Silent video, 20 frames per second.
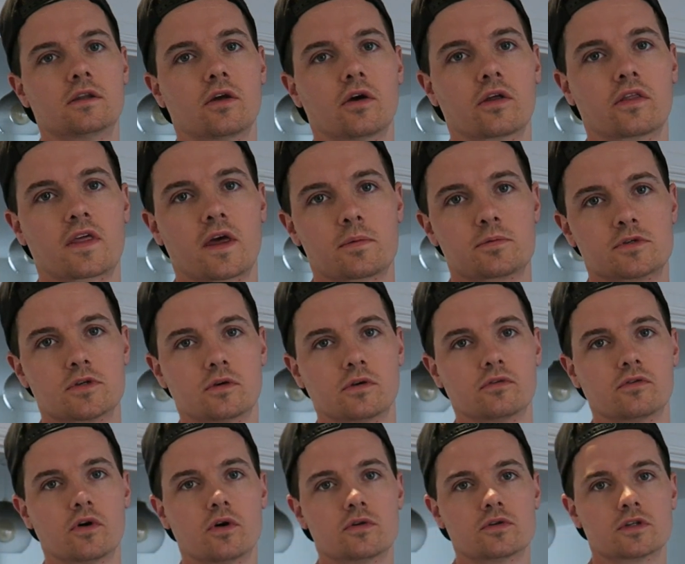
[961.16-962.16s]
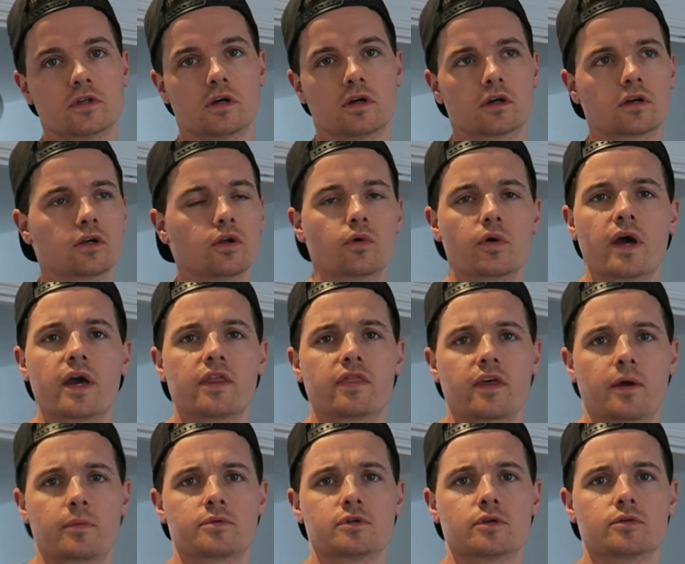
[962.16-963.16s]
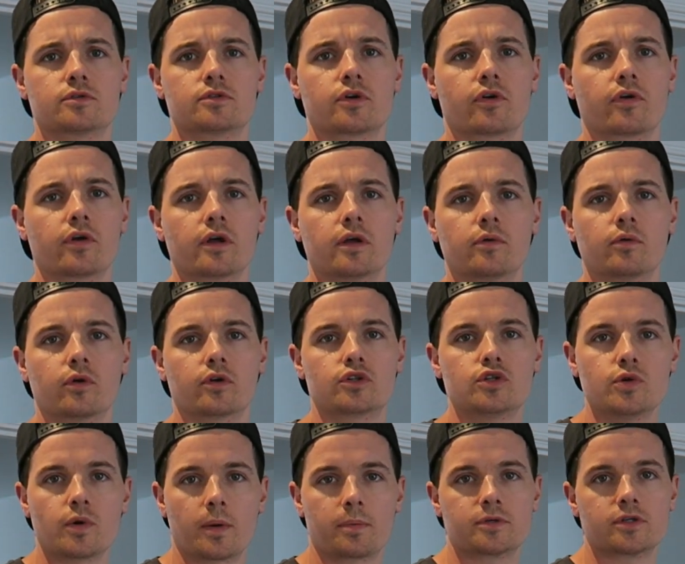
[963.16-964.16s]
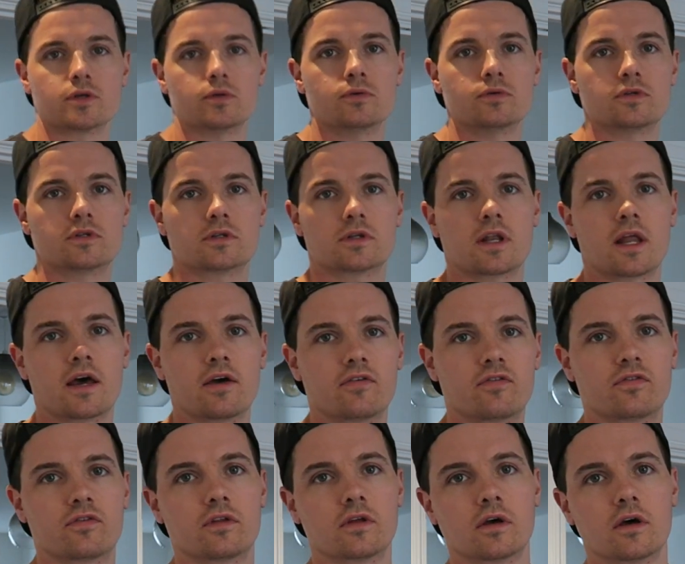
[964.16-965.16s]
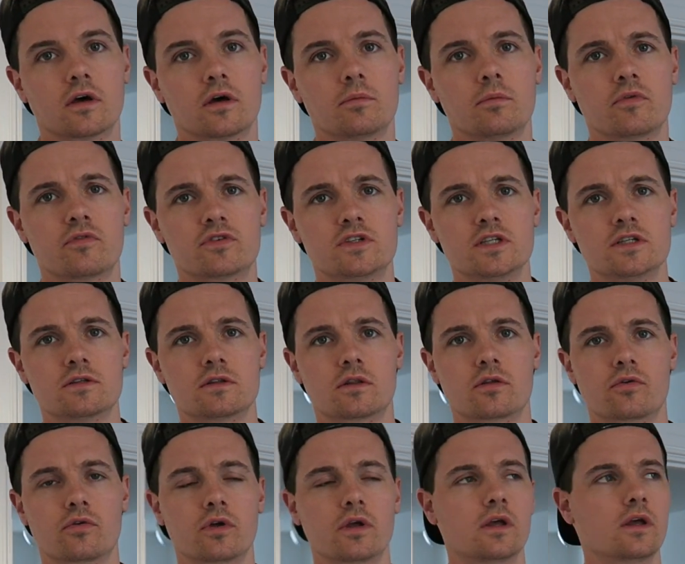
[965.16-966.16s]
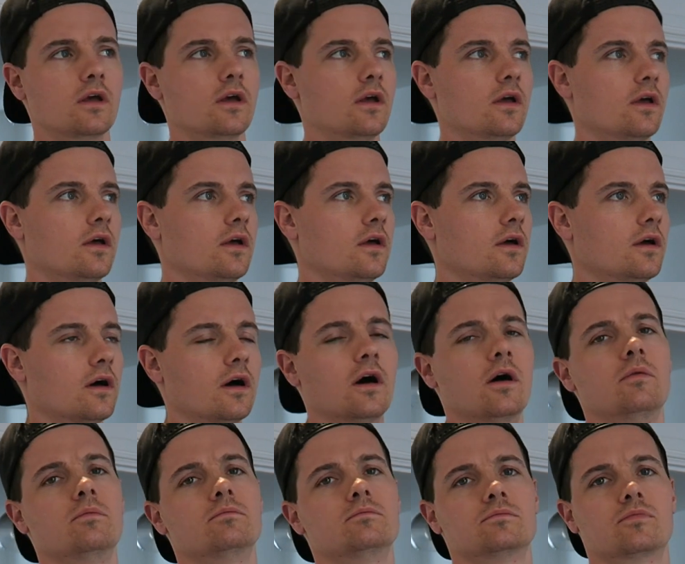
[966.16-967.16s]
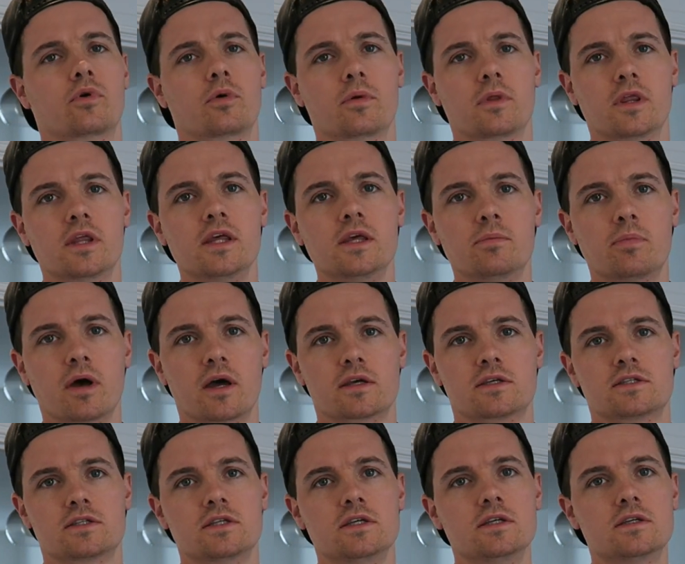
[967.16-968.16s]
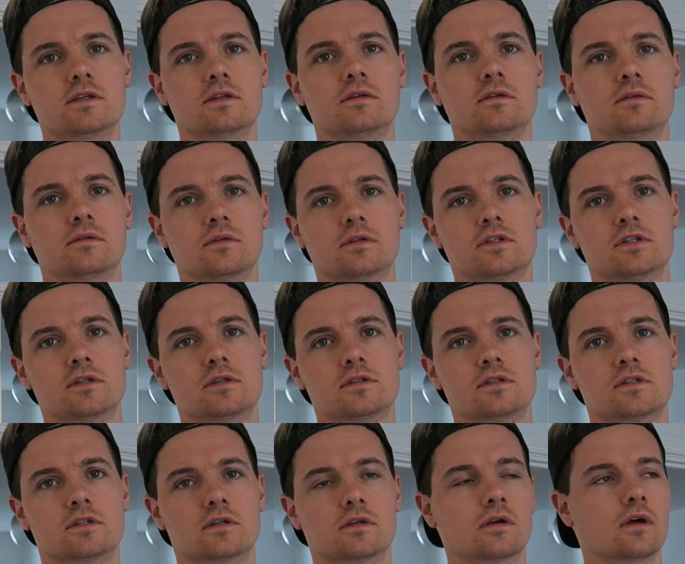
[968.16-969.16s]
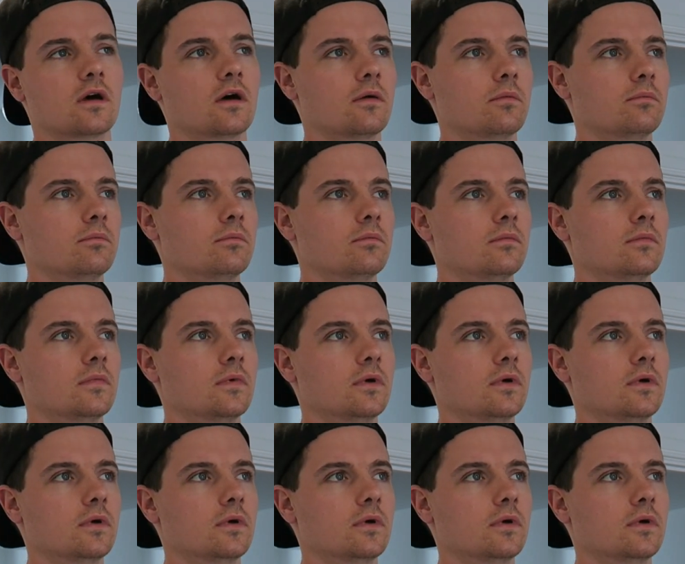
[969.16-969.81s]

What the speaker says: 9th episode of Ozark. No, 8th episode, sorry. Got 2 episodes left of season 3. Probably the best season since the